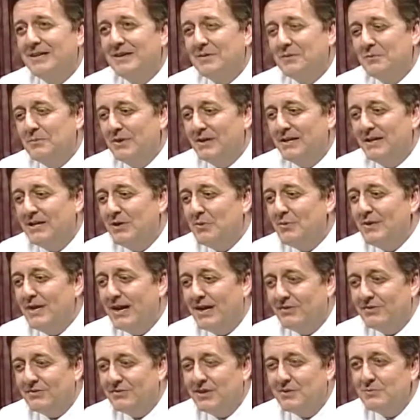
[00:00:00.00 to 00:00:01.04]
But here we
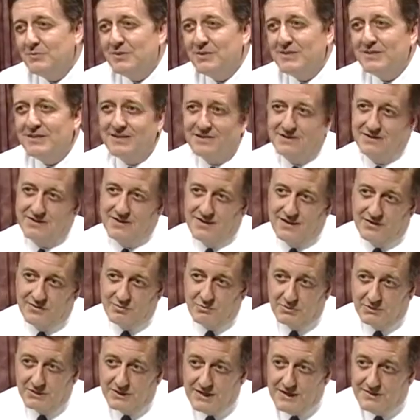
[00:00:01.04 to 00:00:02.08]
have something that is
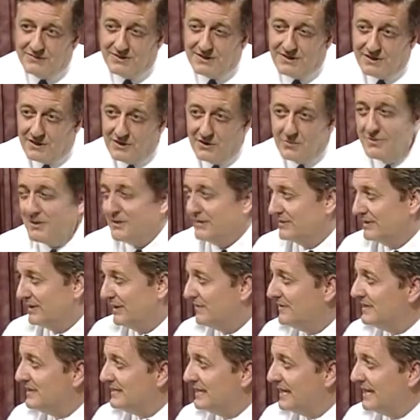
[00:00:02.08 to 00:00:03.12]
believed to kill about
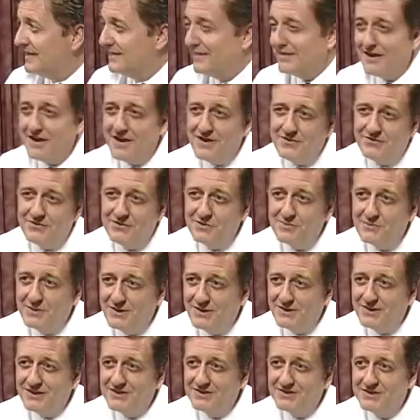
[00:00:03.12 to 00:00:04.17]
78,000
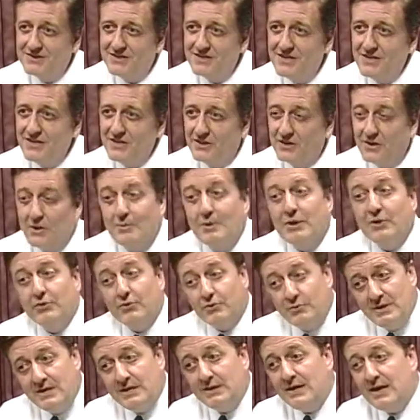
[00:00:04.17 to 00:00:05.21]
Americans a year, about
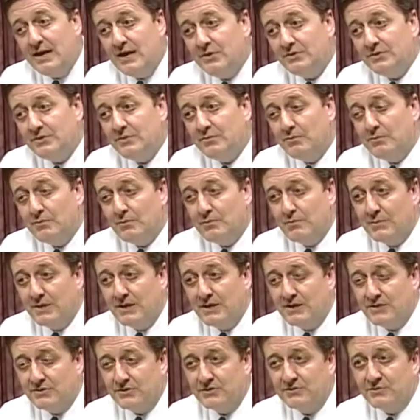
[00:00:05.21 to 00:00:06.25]
3,000
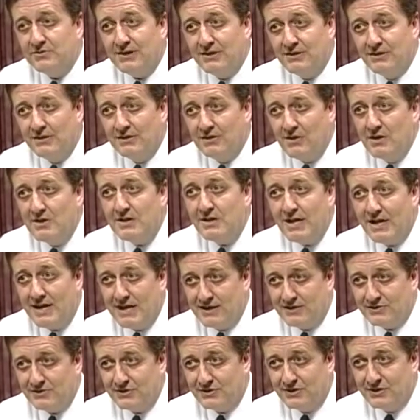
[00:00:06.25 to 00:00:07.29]
because of lung
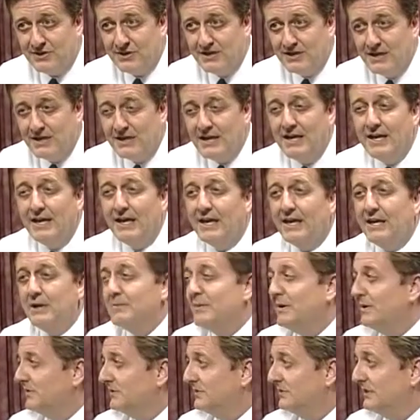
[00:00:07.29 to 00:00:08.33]
cancer, and
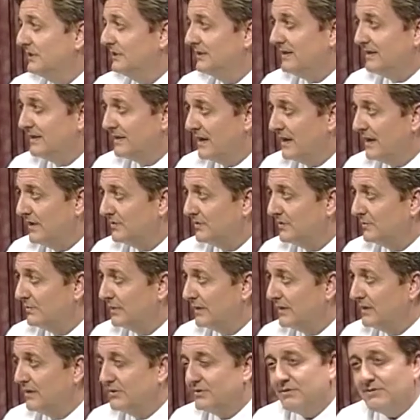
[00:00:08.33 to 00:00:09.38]
about 60,000
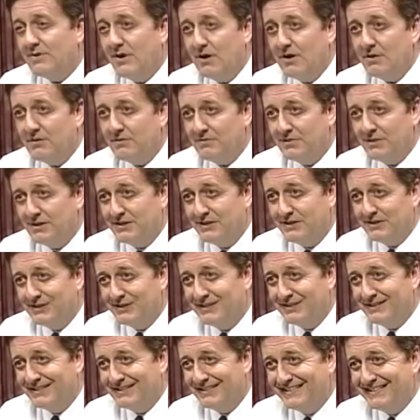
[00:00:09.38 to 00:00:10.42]
because of heart
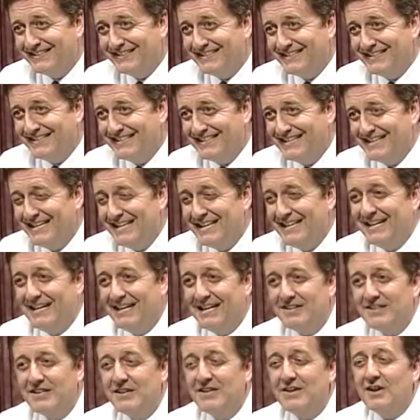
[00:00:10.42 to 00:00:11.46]
failure,
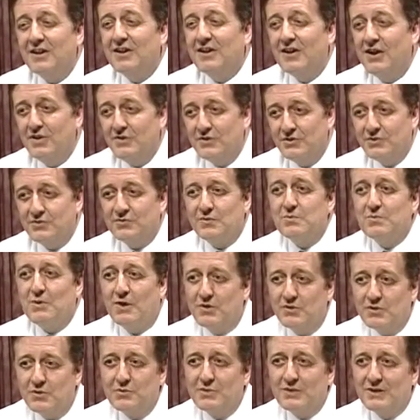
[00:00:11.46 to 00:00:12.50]
and then others from
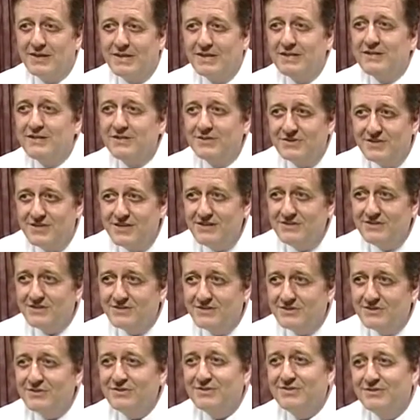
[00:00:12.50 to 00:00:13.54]
other related
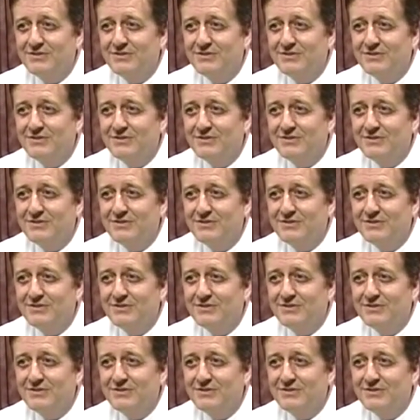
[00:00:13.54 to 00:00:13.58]
diseases.